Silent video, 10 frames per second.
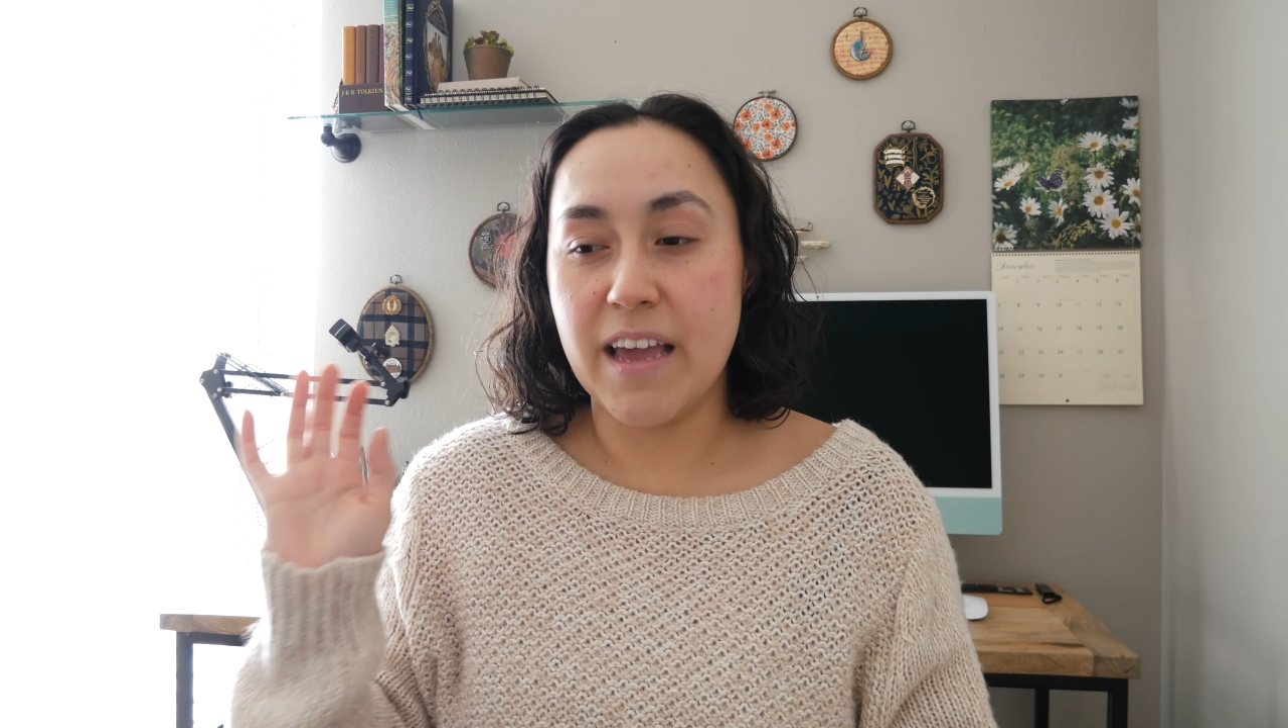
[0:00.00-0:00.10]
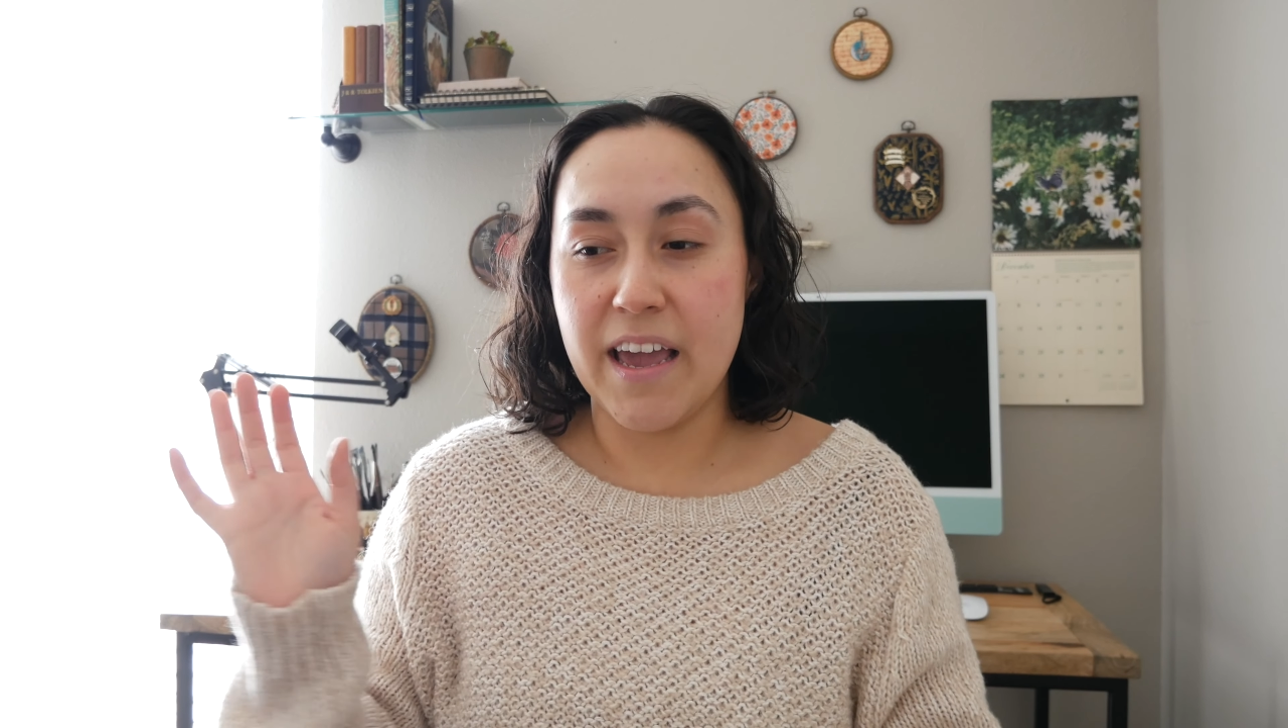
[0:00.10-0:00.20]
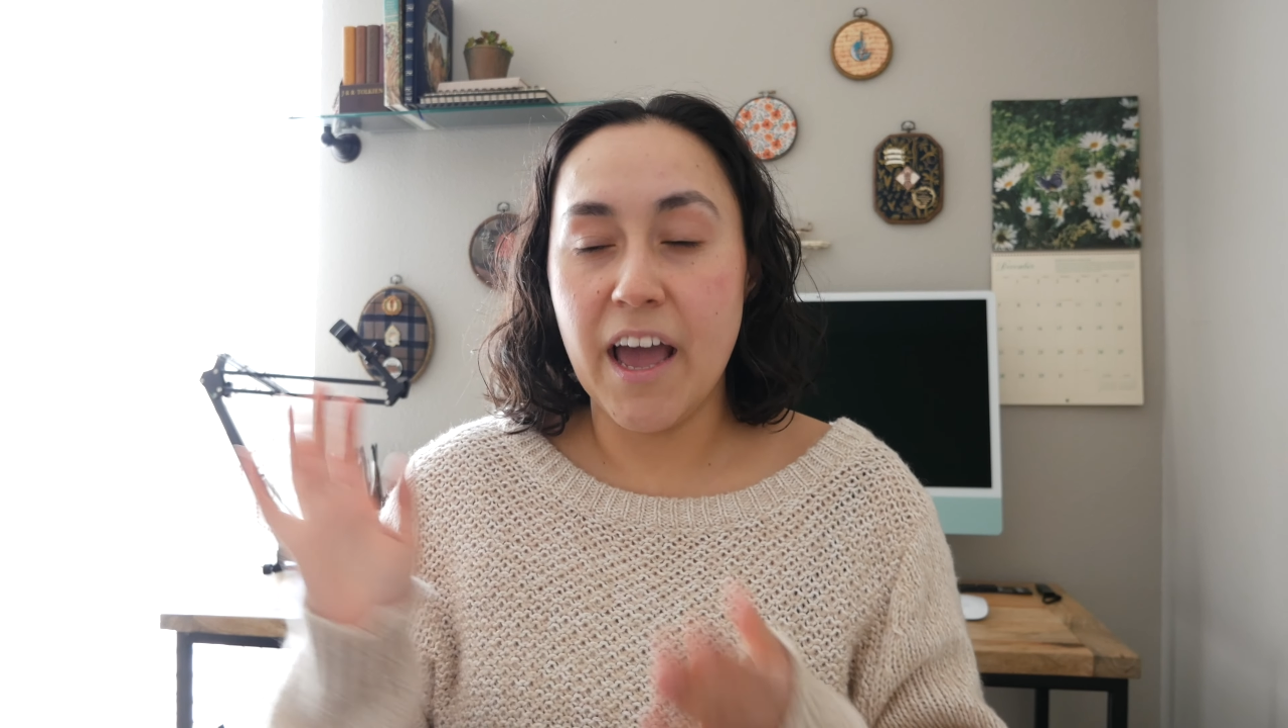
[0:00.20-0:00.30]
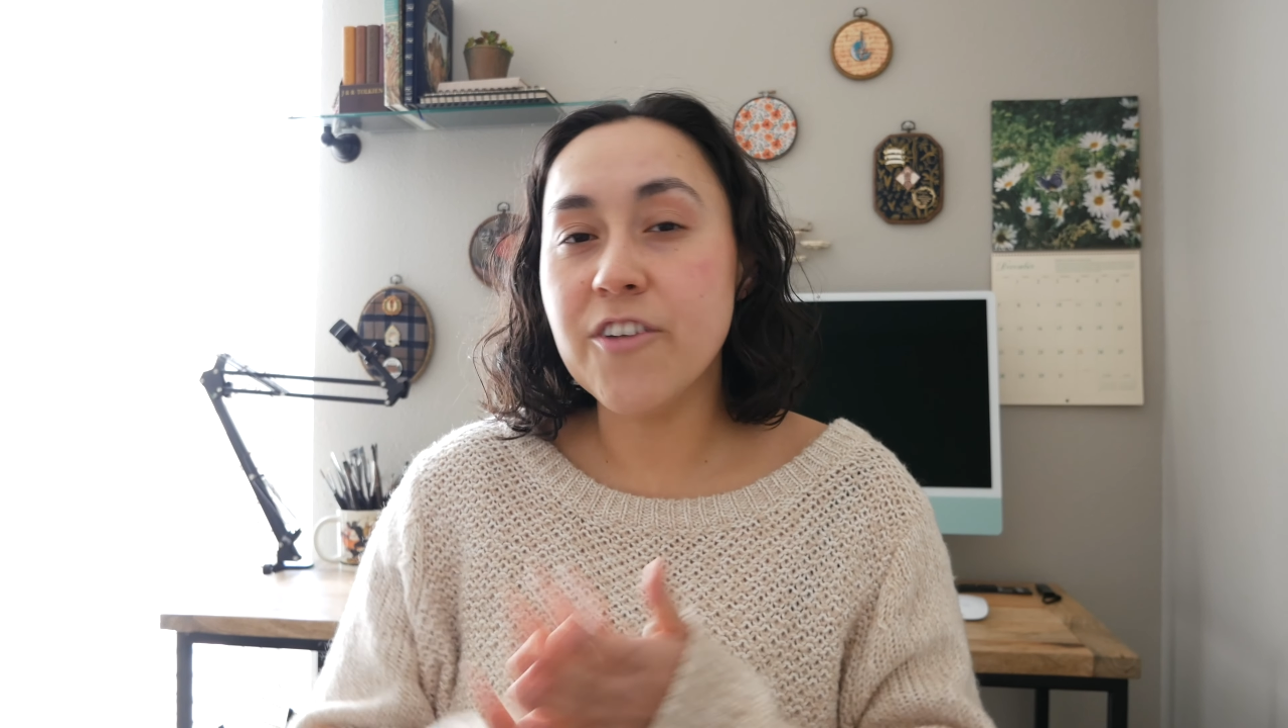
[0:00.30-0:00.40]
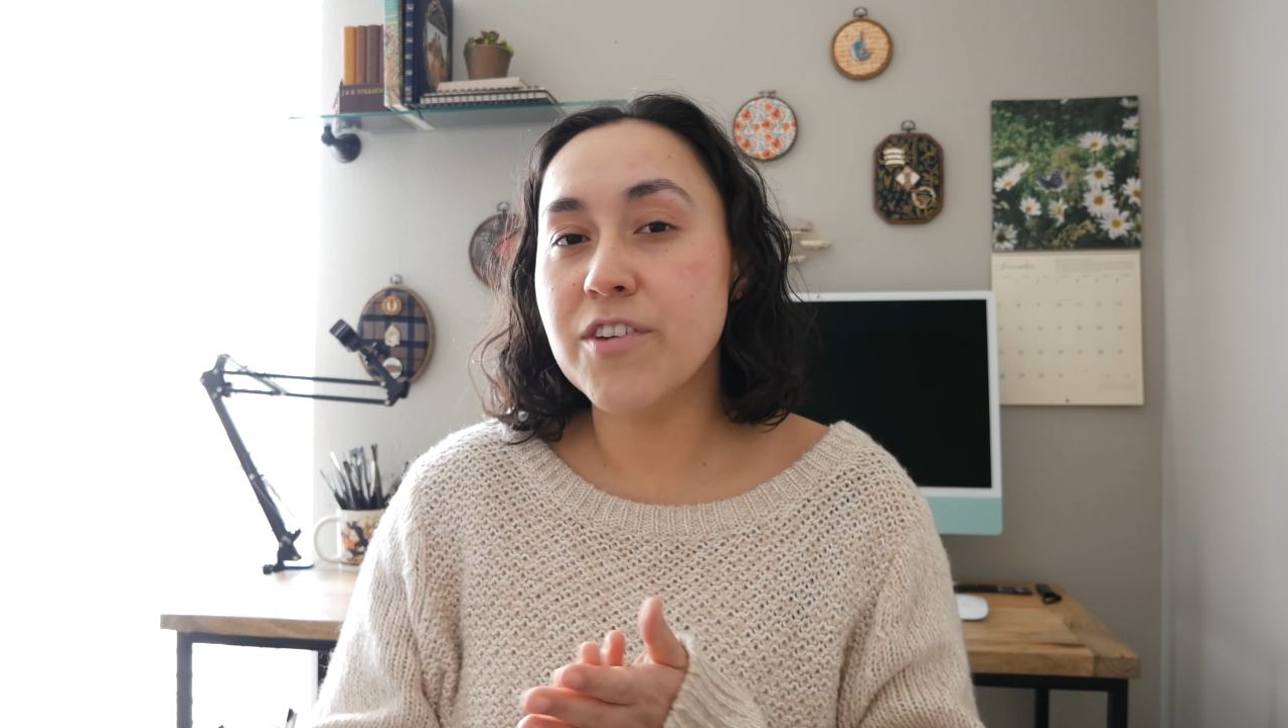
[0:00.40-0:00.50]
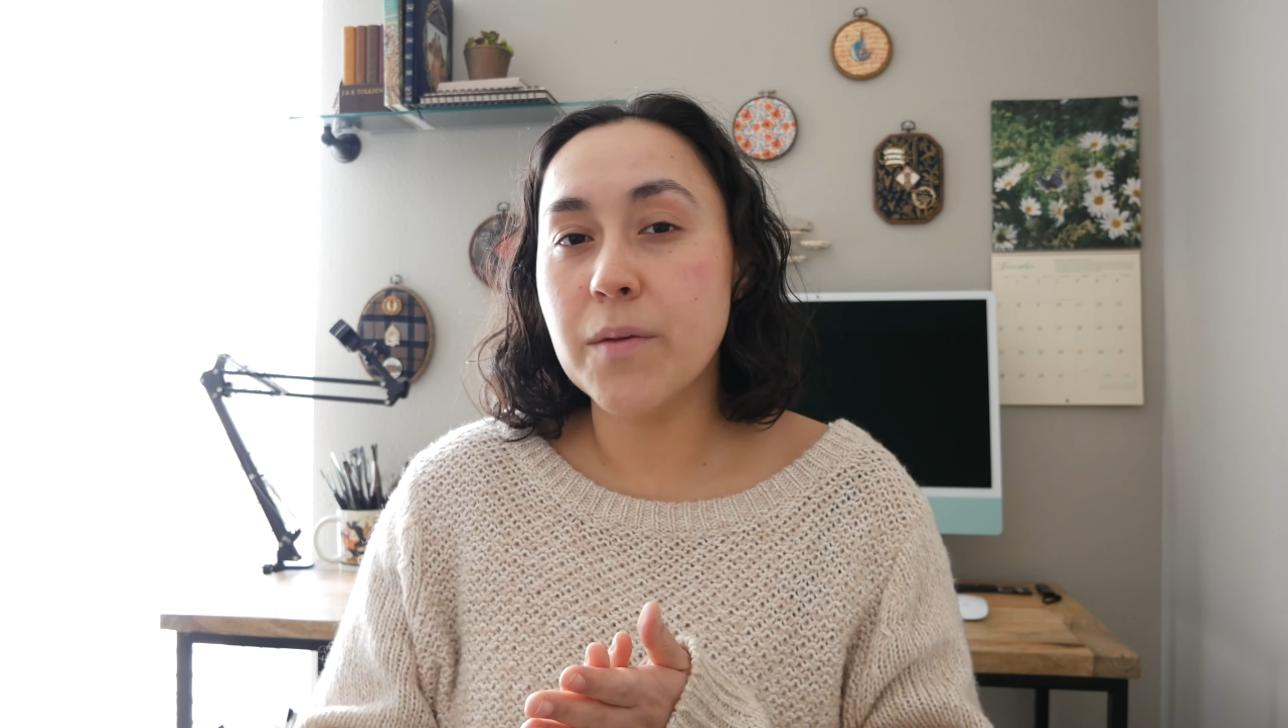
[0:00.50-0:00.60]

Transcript: a heavy